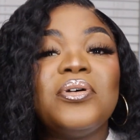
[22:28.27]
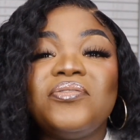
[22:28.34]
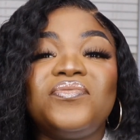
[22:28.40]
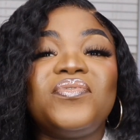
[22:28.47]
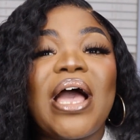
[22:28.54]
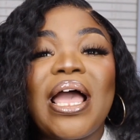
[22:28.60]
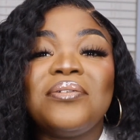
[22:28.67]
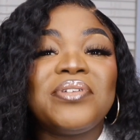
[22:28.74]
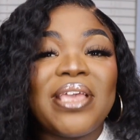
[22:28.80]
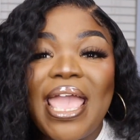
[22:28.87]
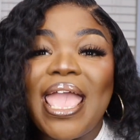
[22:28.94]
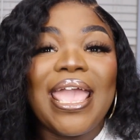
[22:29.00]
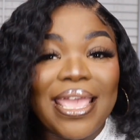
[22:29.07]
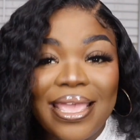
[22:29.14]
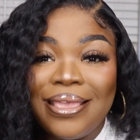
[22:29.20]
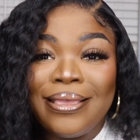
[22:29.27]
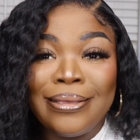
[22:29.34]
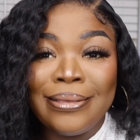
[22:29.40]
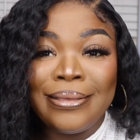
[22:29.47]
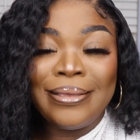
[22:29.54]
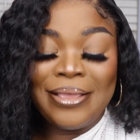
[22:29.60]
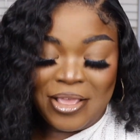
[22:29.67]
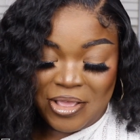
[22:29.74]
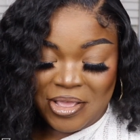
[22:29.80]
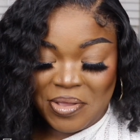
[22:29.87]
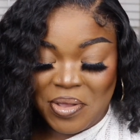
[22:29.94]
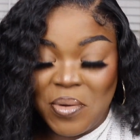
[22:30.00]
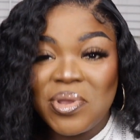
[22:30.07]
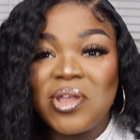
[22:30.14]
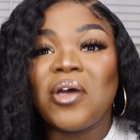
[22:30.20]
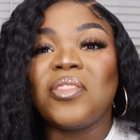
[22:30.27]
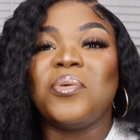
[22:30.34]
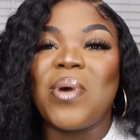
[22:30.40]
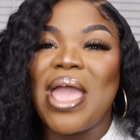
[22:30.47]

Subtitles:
5K, we on the